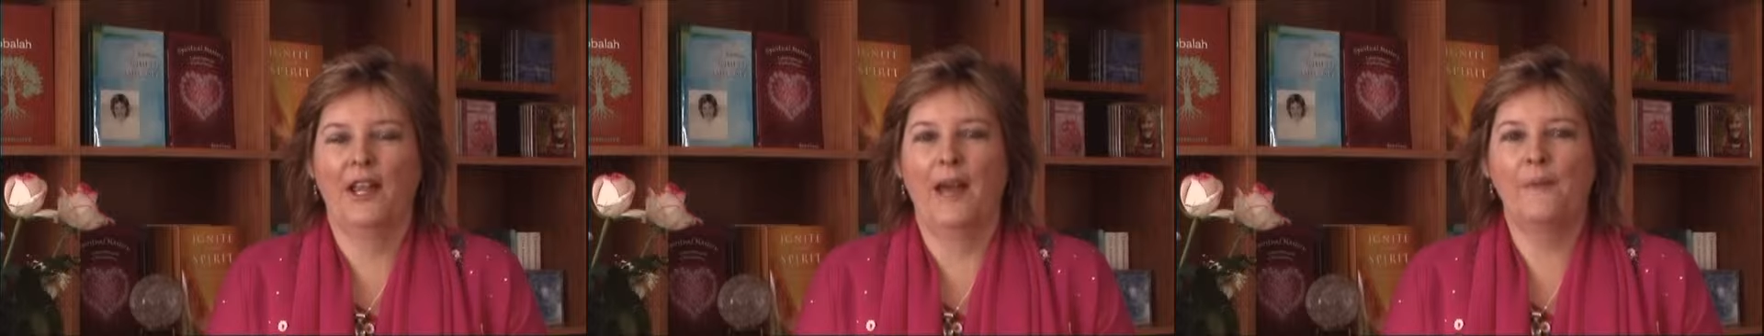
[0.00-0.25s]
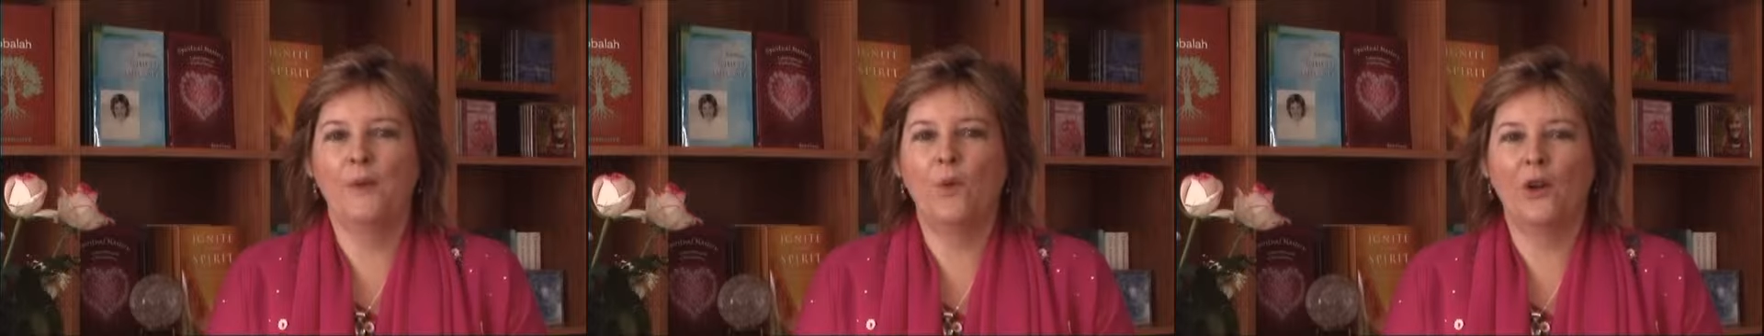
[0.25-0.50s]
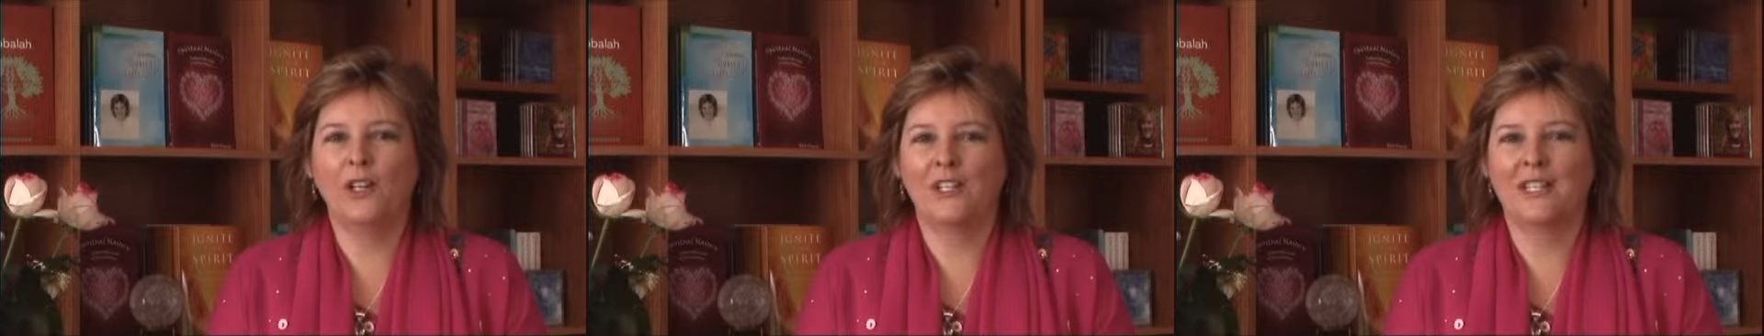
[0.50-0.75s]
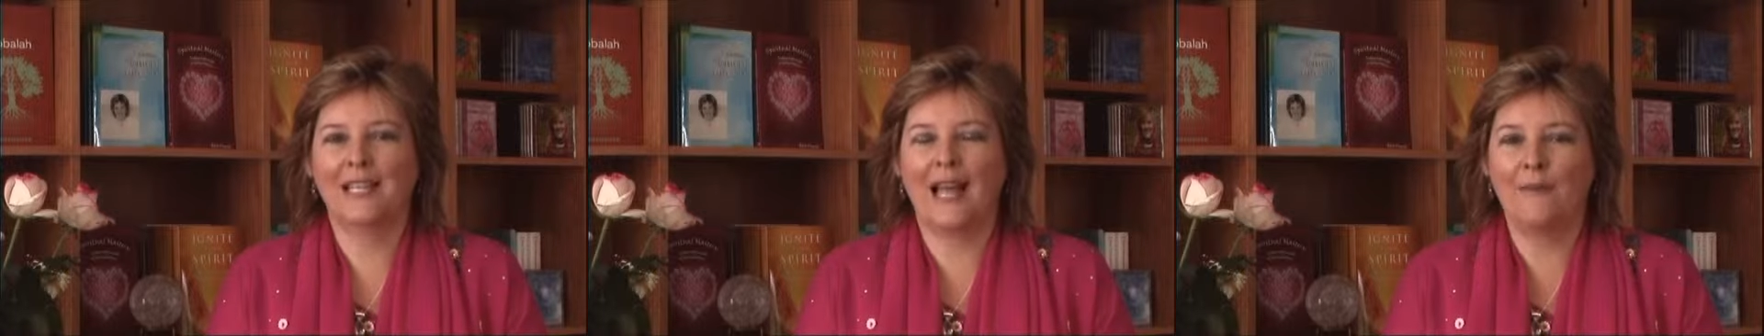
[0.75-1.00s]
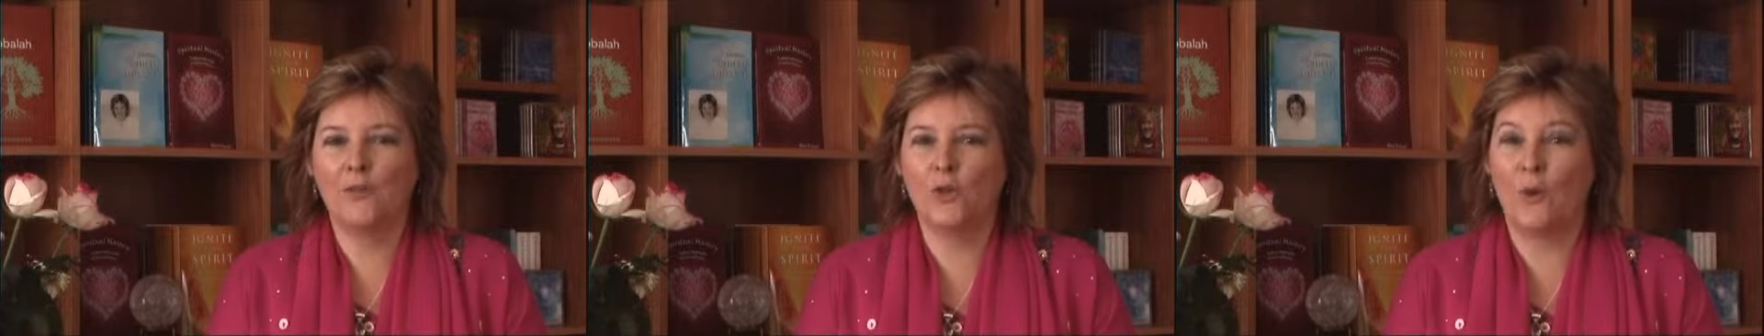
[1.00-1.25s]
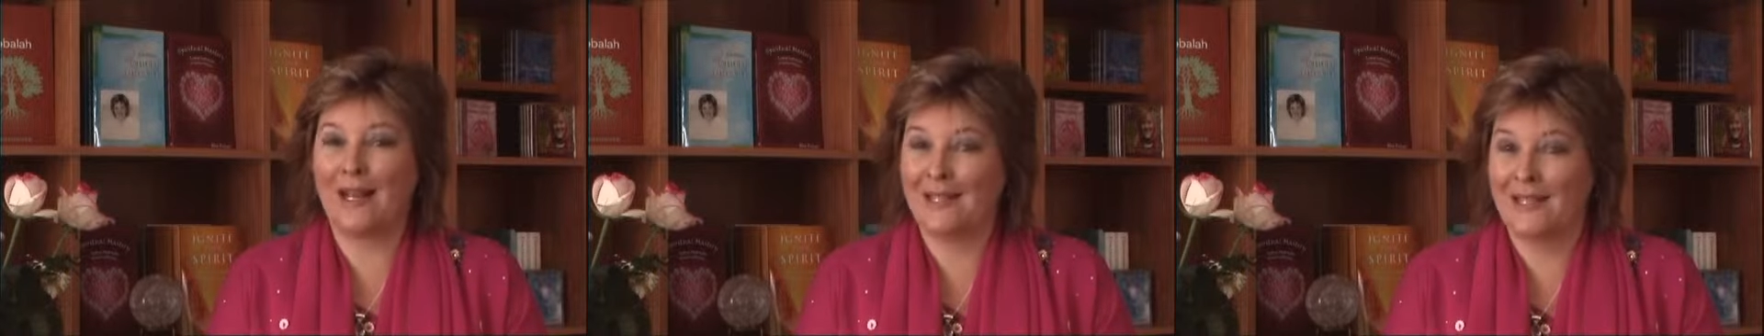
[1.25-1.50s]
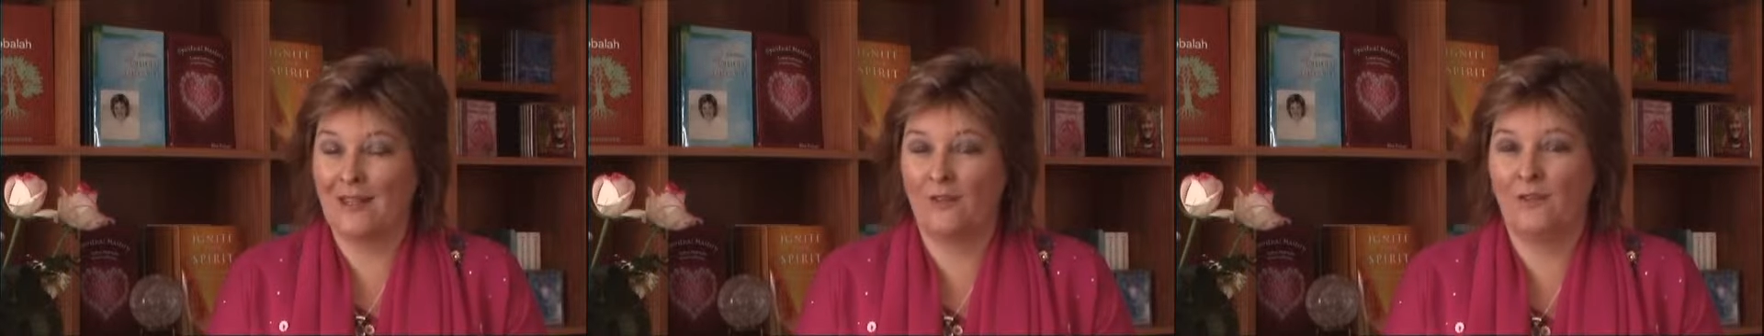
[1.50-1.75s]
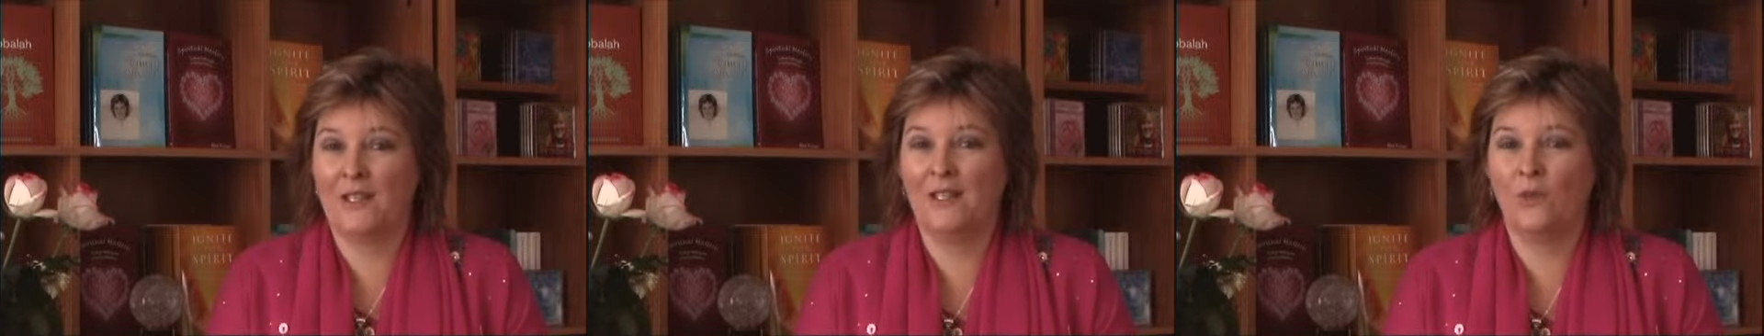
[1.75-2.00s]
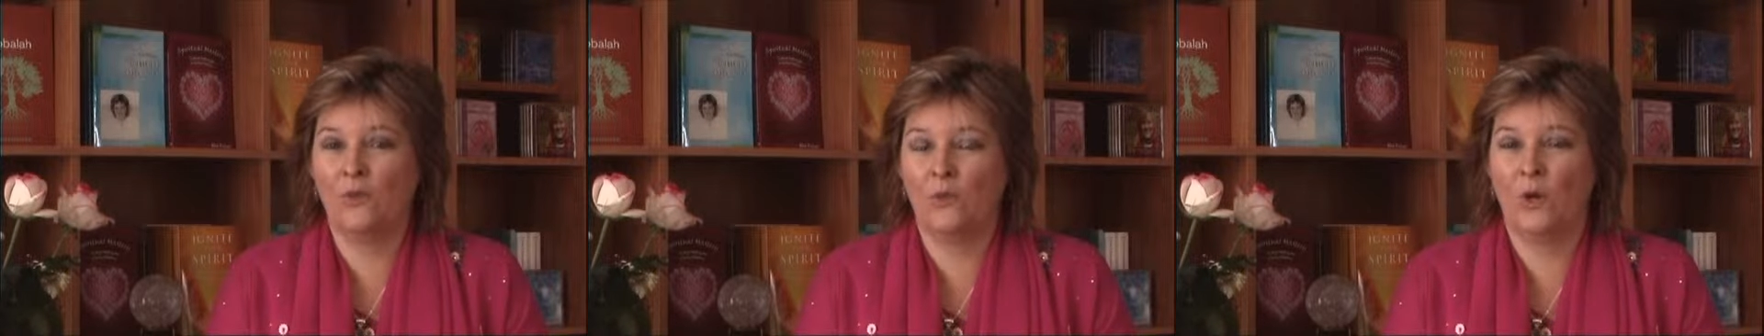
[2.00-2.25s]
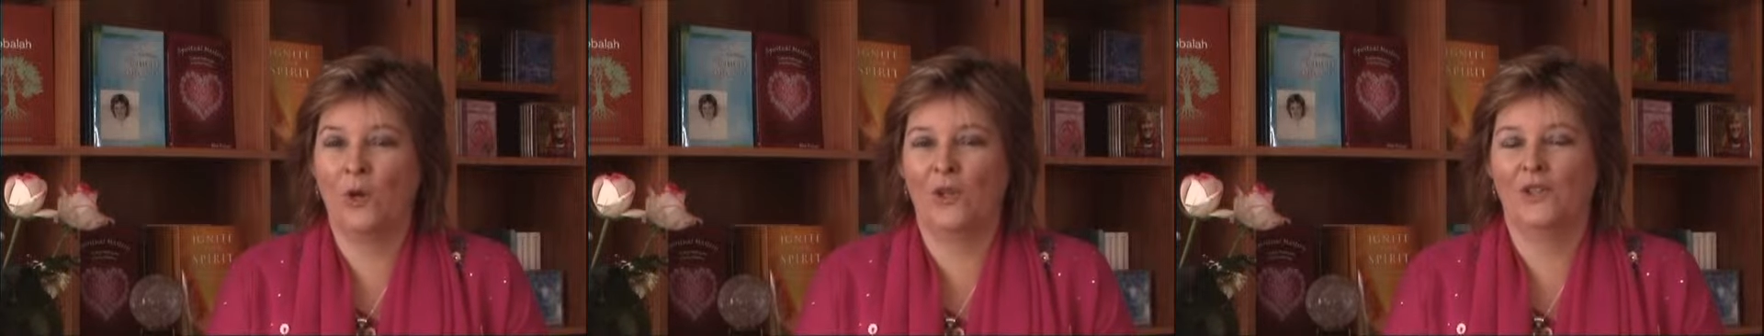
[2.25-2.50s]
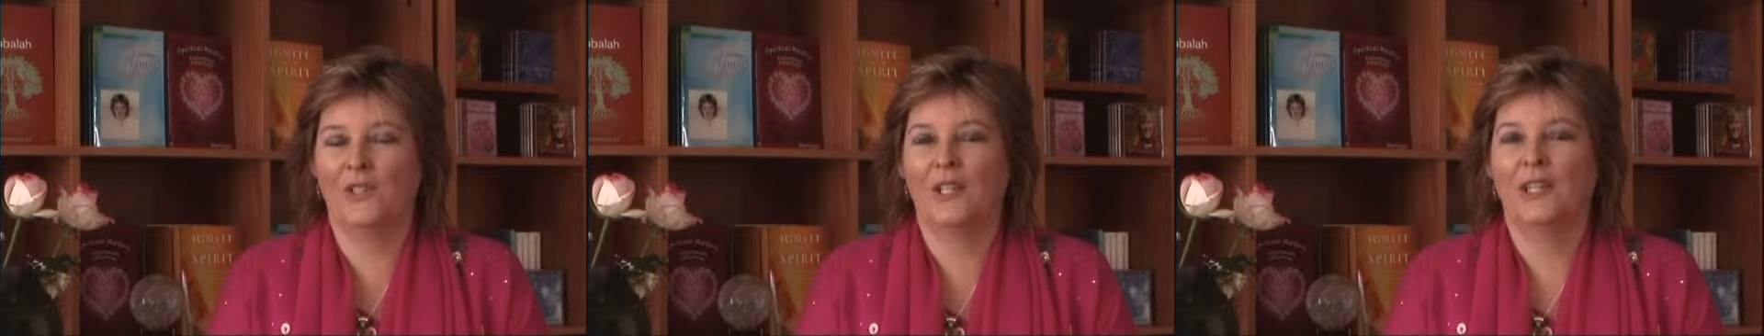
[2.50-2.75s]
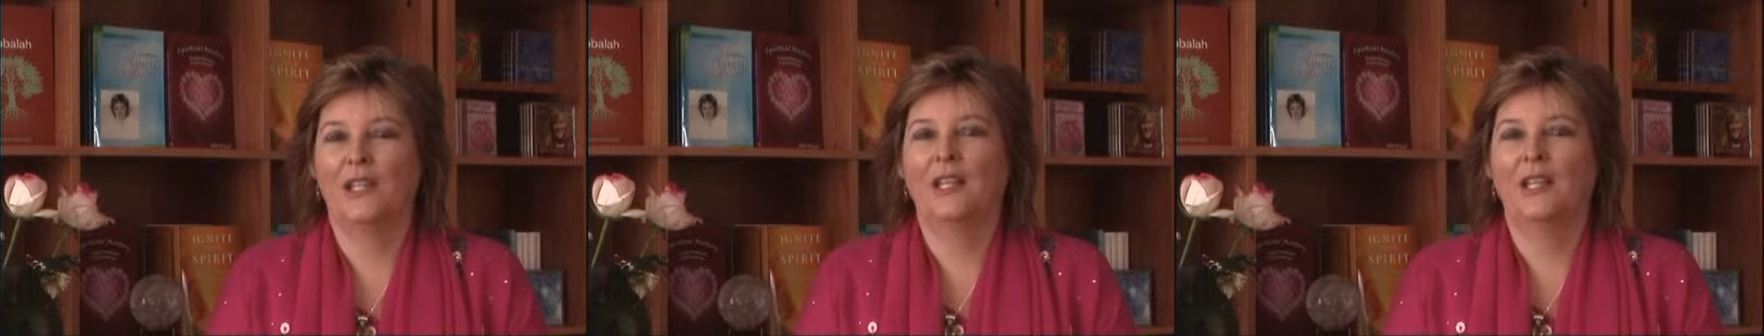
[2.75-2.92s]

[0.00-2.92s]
and we want it to come to us in the physical world.